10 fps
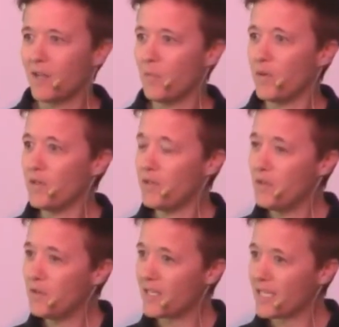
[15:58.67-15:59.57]
And when
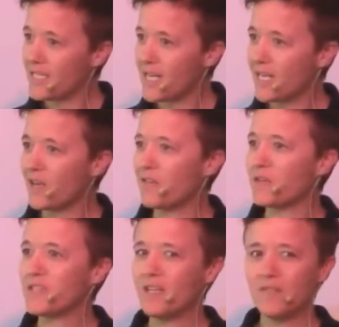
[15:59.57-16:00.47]
you can, can take care of
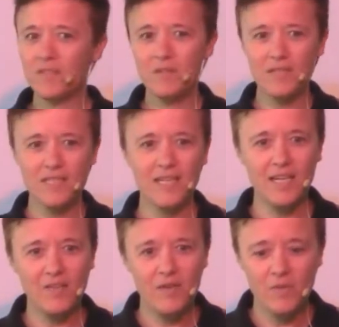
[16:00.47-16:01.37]
yourself, then you can
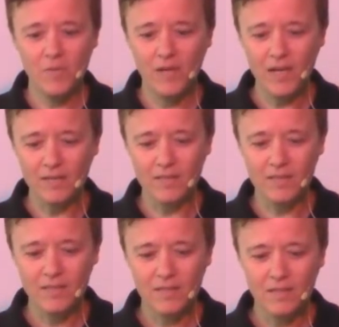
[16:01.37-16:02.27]
care of everyone
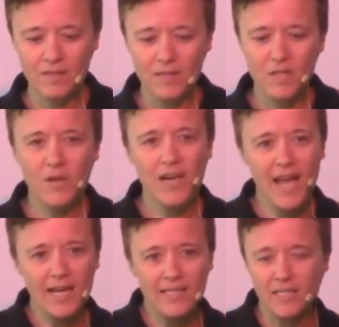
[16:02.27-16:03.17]
else. You can
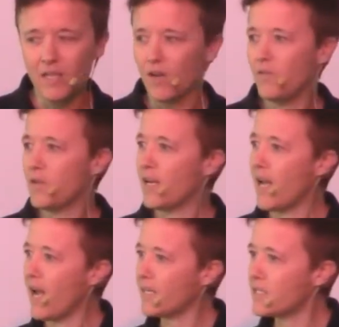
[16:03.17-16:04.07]
act in love. You can
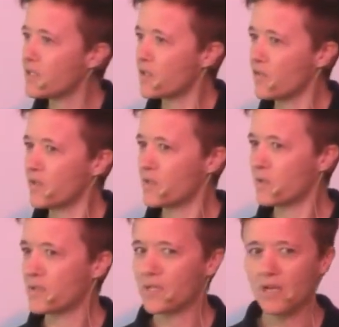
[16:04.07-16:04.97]
act in service
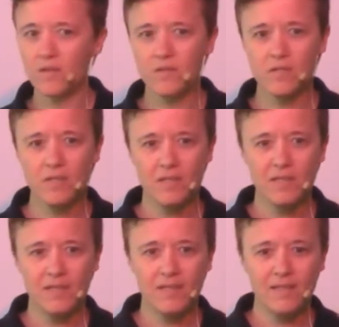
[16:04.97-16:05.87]
towards others.
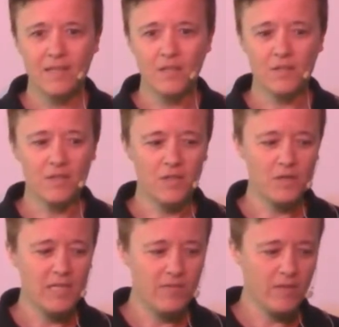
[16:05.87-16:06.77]
That you're,
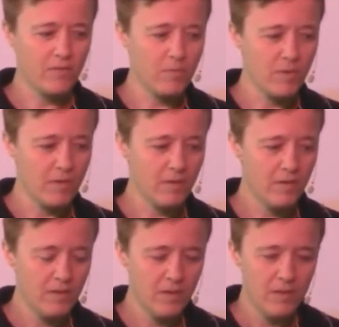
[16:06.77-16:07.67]
you're giving from a,
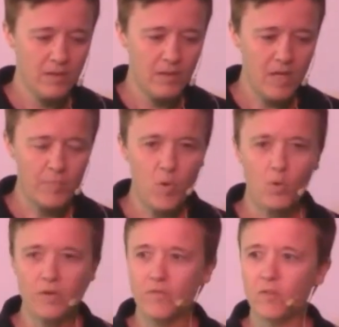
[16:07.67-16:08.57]
you're not
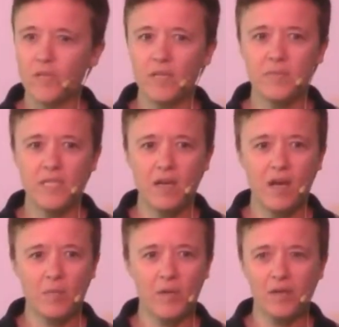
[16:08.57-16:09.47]
pouring from an empty
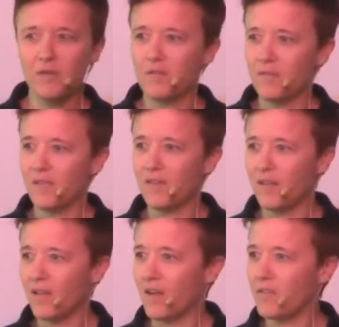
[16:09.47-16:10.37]
cup. I know you,
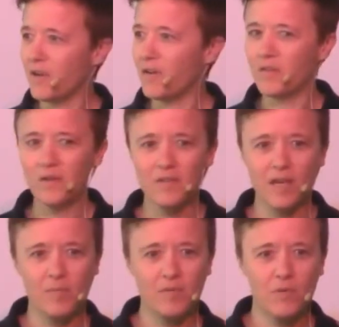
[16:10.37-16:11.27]
a lot of y'all have heard
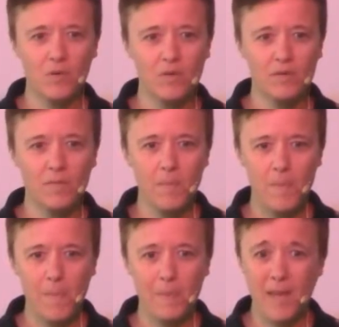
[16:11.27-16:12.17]
that before.
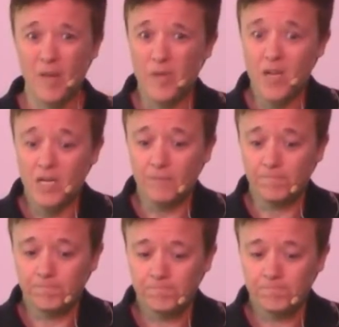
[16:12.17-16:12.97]
Can't be done.